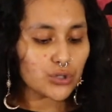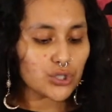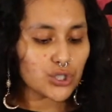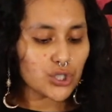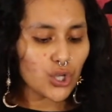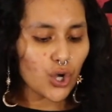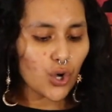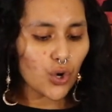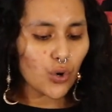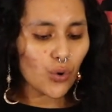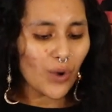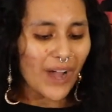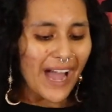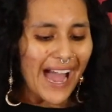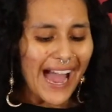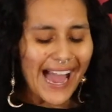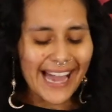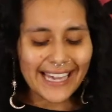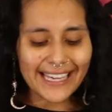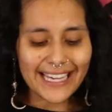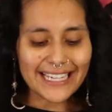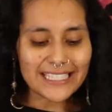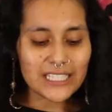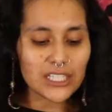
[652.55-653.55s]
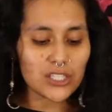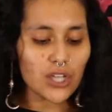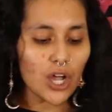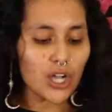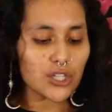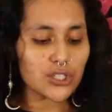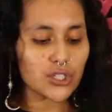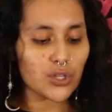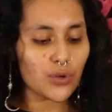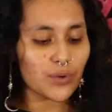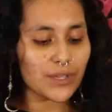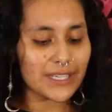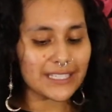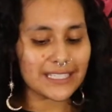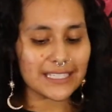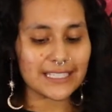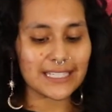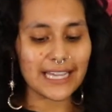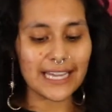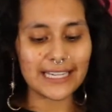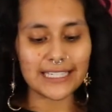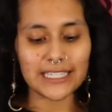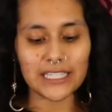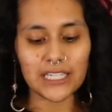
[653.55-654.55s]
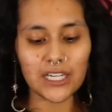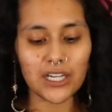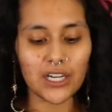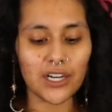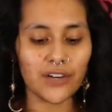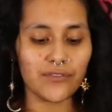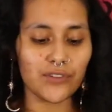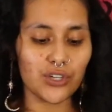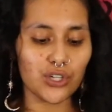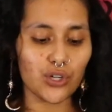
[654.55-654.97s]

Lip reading: so I guess it also is this idea of,